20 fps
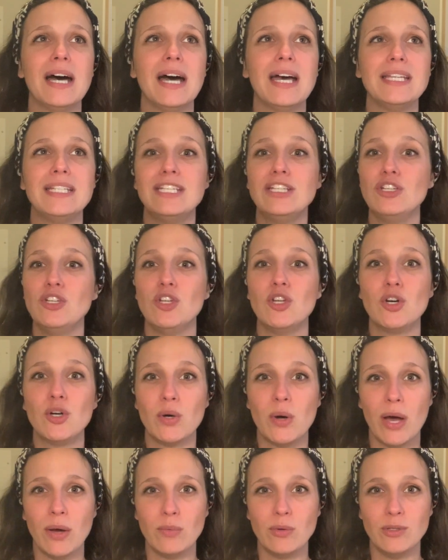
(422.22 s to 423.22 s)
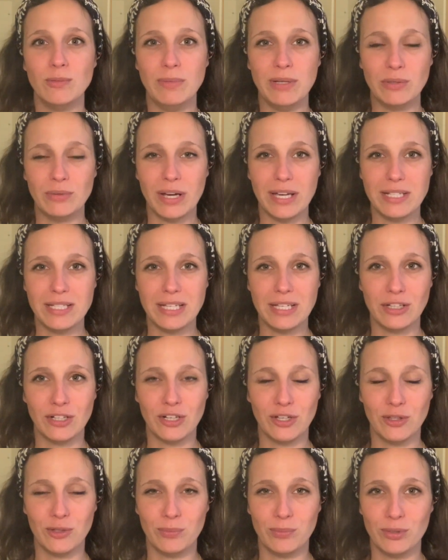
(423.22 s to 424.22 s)
I didn't know I would be writing
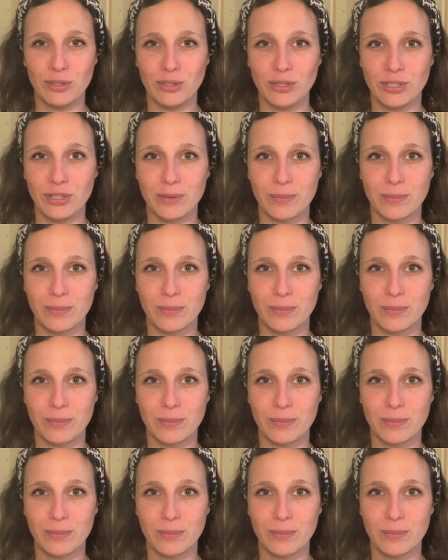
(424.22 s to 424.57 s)
another book.